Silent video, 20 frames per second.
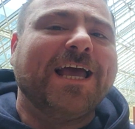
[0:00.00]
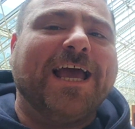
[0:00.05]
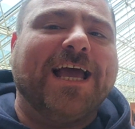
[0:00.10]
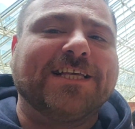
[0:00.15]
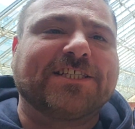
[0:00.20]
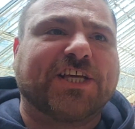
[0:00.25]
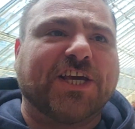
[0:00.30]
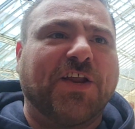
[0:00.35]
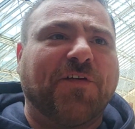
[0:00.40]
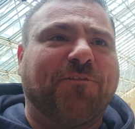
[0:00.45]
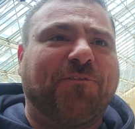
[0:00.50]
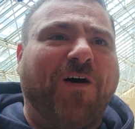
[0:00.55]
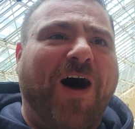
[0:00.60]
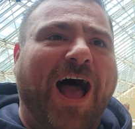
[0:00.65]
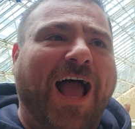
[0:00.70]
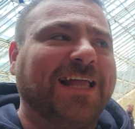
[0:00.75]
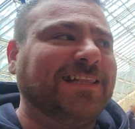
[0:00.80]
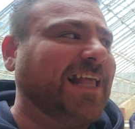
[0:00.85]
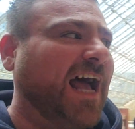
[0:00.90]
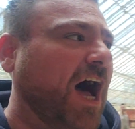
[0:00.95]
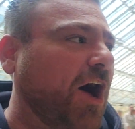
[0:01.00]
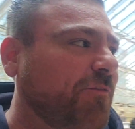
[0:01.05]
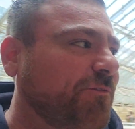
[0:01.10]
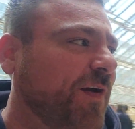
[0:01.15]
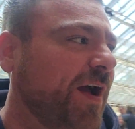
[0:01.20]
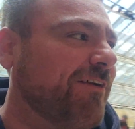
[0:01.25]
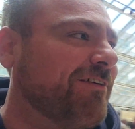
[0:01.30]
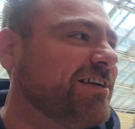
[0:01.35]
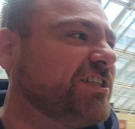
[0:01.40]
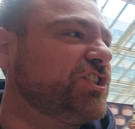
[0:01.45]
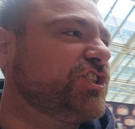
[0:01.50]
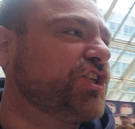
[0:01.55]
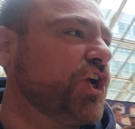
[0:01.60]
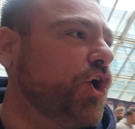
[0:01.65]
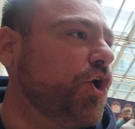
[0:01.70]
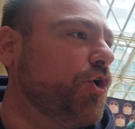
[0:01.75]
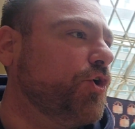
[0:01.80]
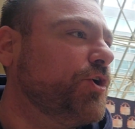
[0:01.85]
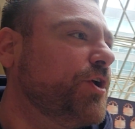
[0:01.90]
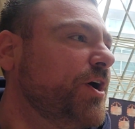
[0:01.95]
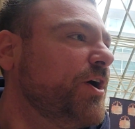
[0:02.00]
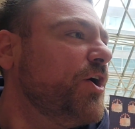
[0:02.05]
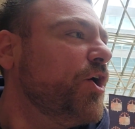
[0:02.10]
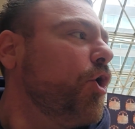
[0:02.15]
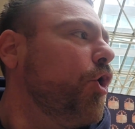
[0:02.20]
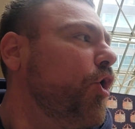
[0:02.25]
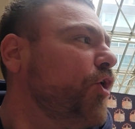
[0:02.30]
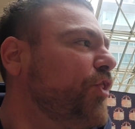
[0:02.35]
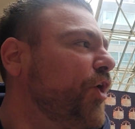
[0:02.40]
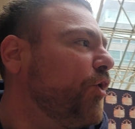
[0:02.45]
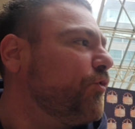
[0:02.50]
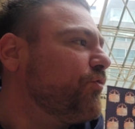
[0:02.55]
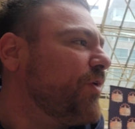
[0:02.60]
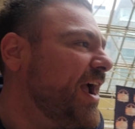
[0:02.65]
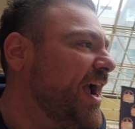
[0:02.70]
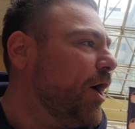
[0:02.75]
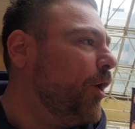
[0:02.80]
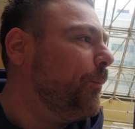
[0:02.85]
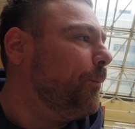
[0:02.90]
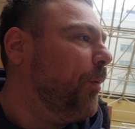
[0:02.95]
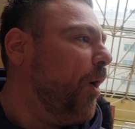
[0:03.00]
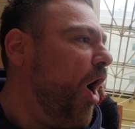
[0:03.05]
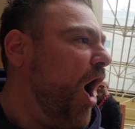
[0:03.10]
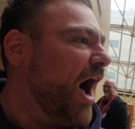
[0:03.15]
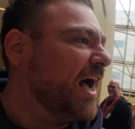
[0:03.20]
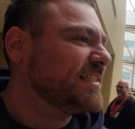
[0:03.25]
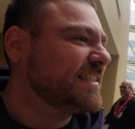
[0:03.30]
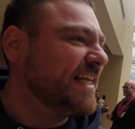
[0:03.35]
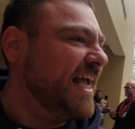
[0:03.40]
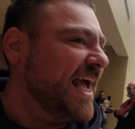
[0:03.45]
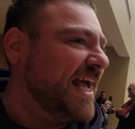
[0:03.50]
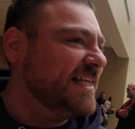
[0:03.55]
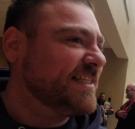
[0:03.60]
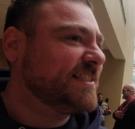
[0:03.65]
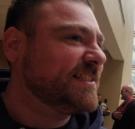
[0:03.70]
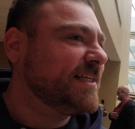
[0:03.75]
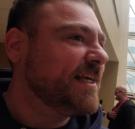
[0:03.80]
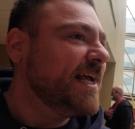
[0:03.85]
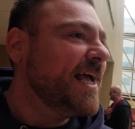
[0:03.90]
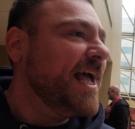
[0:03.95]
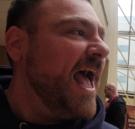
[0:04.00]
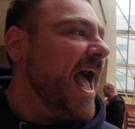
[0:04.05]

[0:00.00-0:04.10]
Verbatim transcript: is going to find out very soon who the real boss is.